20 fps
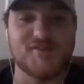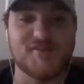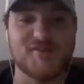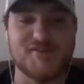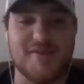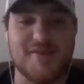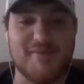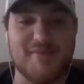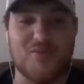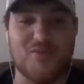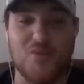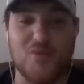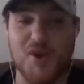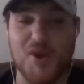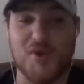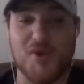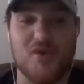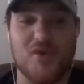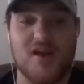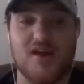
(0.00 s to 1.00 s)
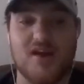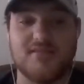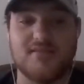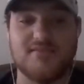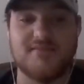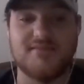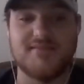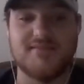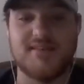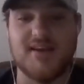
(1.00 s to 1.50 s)
I mean, what a run.
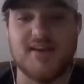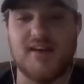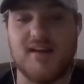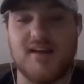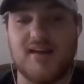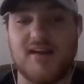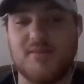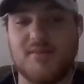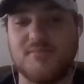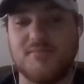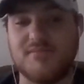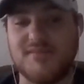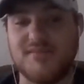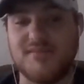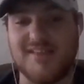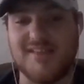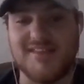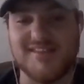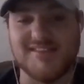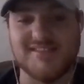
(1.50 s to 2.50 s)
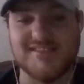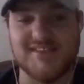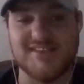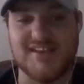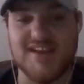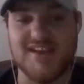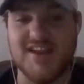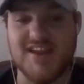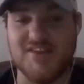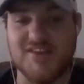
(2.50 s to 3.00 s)
This is
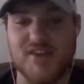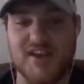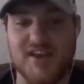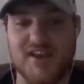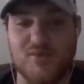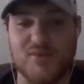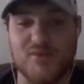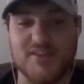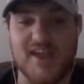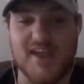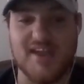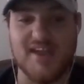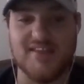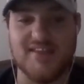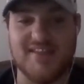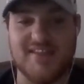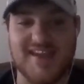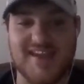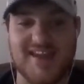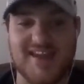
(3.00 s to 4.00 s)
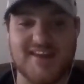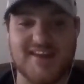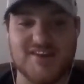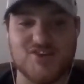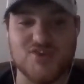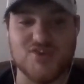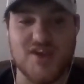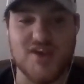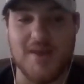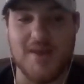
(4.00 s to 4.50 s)
another year where they kind of
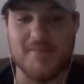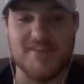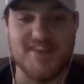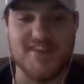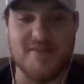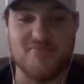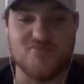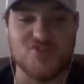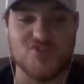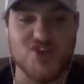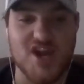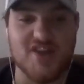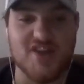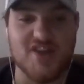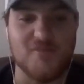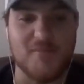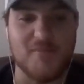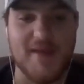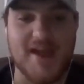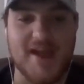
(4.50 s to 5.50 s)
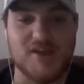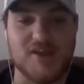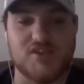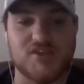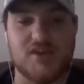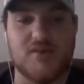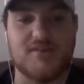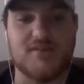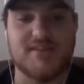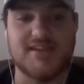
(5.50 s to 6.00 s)
they've traded for
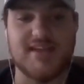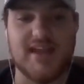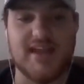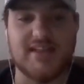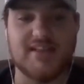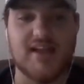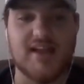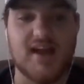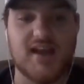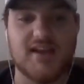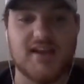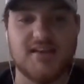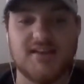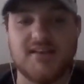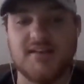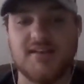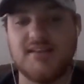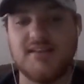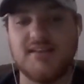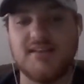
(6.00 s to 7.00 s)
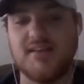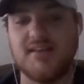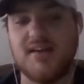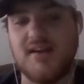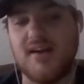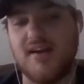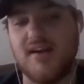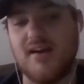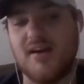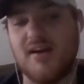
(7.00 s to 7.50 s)
Pageau at the deadline.
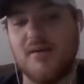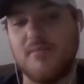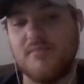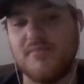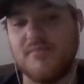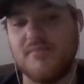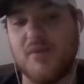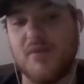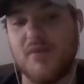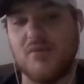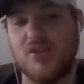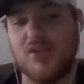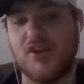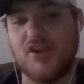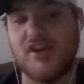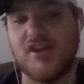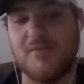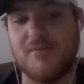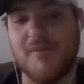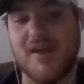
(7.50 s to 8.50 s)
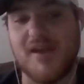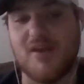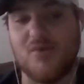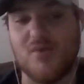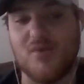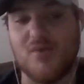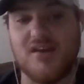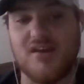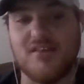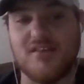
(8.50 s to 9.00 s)
They were looking to make a
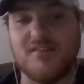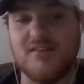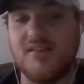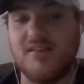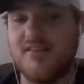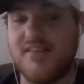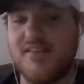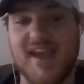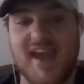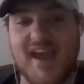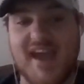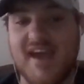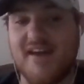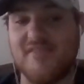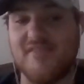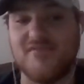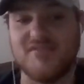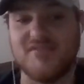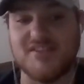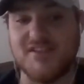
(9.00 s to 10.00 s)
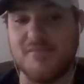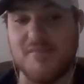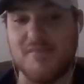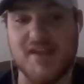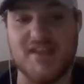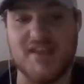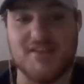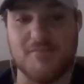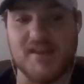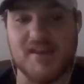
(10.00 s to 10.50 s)
run. They have, to me,
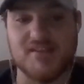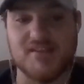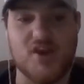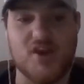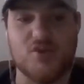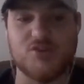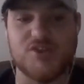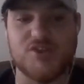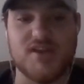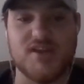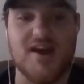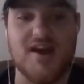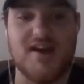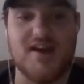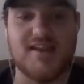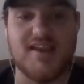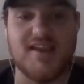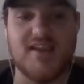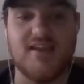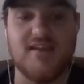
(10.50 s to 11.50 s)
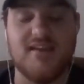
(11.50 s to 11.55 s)
the best coach in hockey.